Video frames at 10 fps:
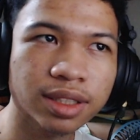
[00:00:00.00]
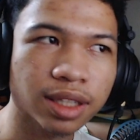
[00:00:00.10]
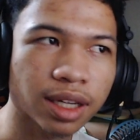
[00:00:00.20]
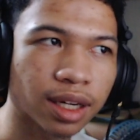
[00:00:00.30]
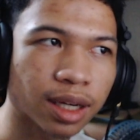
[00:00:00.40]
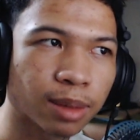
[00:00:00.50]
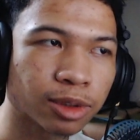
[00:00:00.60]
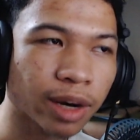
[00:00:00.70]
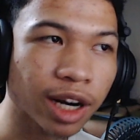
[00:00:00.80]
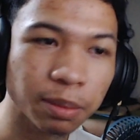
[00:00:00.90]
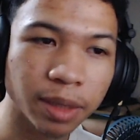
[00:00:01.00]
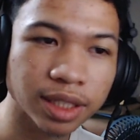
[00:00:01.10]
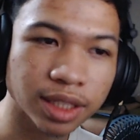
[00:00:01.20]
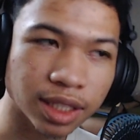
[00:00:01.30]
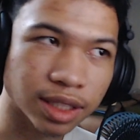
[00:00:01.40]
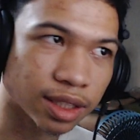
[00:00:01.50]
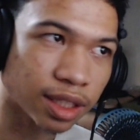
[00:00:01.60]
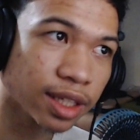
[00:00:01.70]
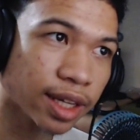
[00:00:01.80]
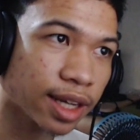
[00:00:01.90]
Uh, um, Spiral Abyss is
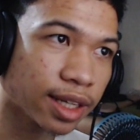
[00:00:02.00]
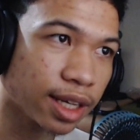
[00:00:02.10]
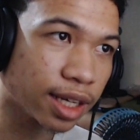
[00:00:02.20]
nearly ending,